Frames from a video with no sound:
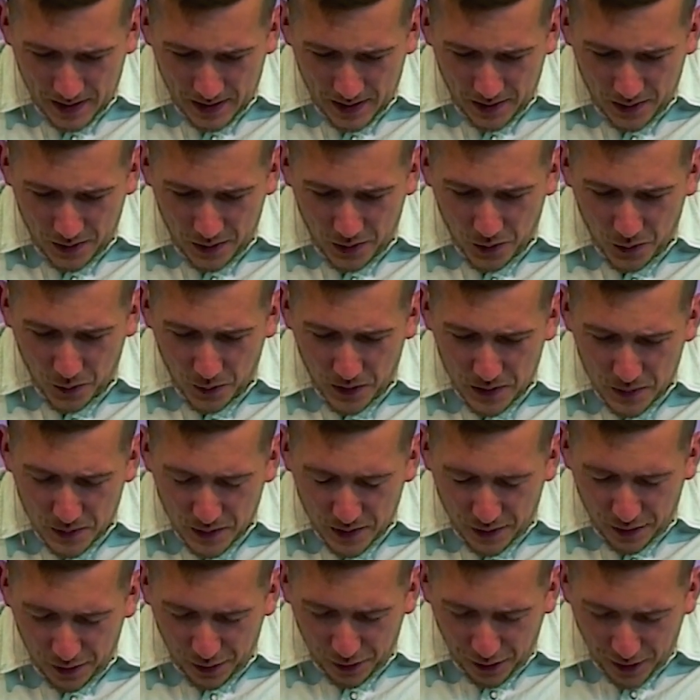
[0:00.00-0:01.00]
that we
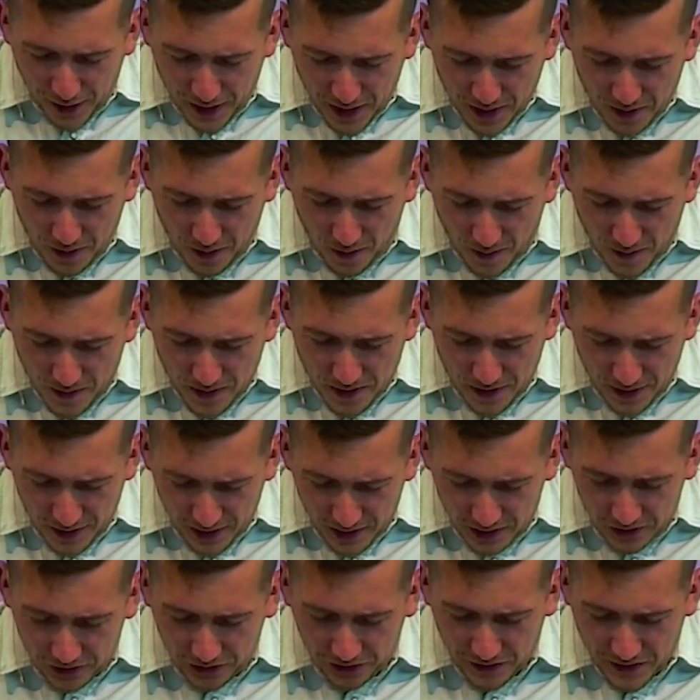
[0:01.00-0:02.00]
would think on
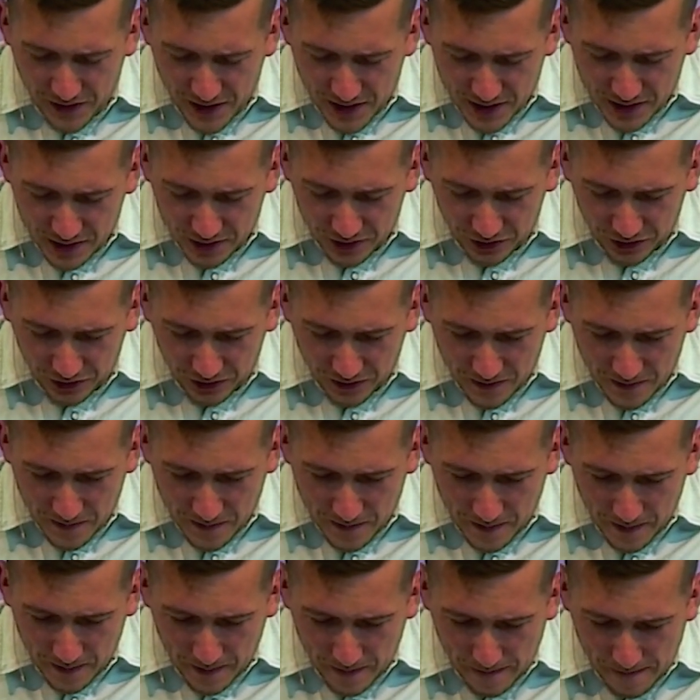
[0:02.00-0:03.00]
these things
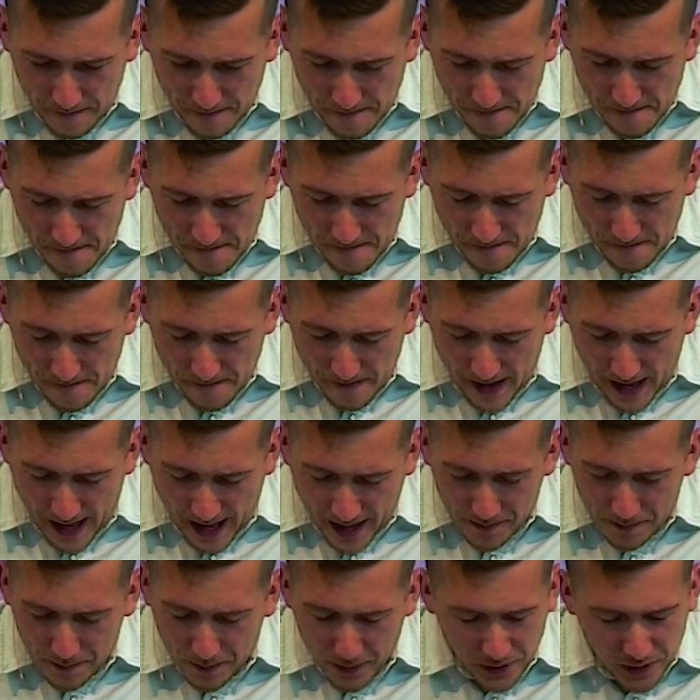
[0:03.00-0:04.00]

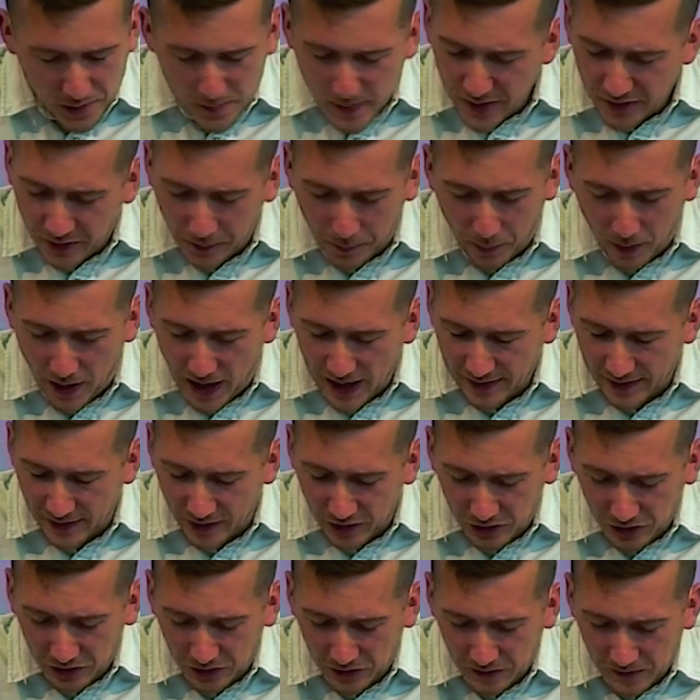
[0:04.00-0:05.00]
and put them into
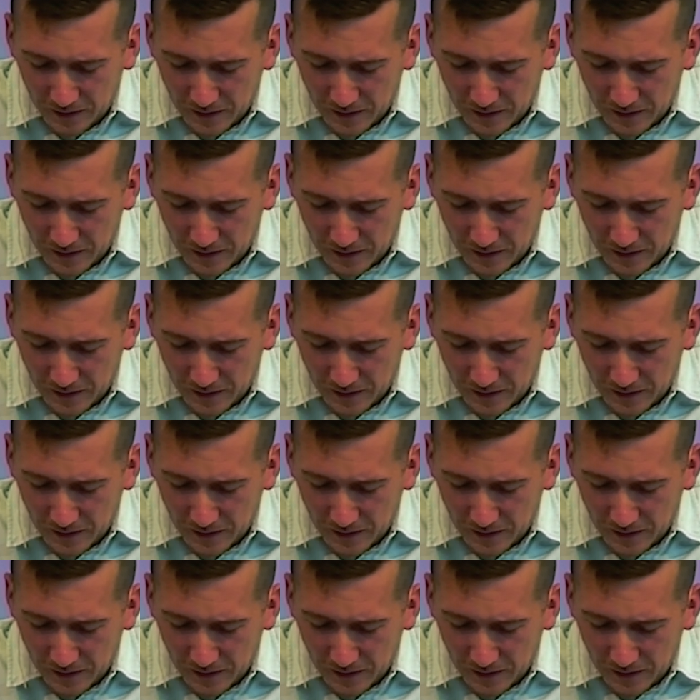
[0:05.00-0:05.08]
practice.